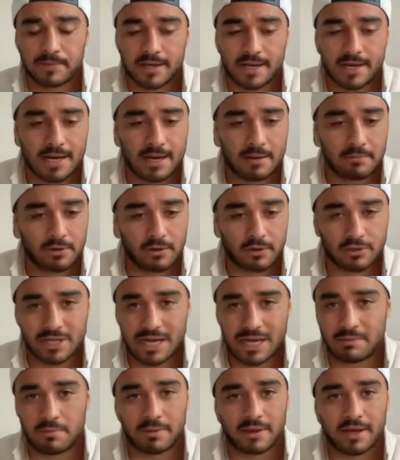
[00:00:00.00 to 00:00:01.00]
Um, you know,
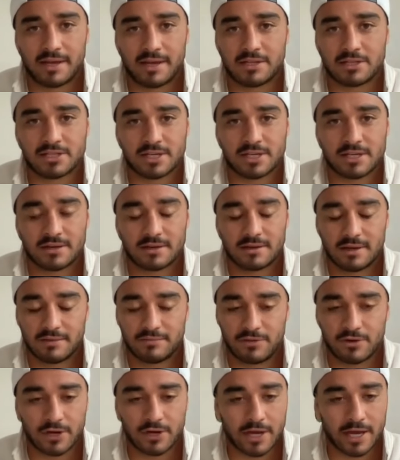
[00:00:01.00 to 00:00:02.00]
Damien McKenzie,
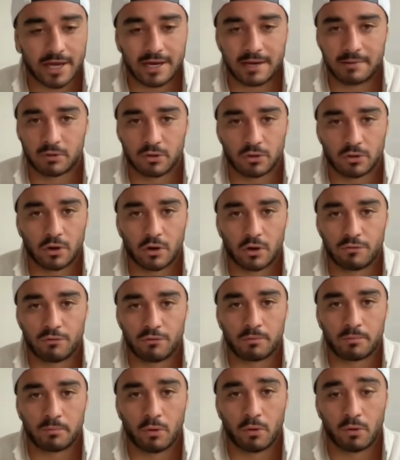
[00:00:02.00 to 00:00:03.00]
if you can get him good go
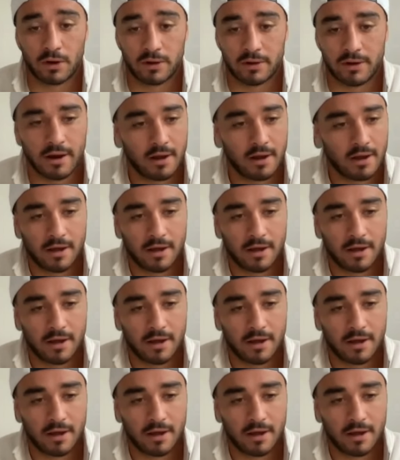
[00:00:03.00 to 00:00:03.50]
forward ball in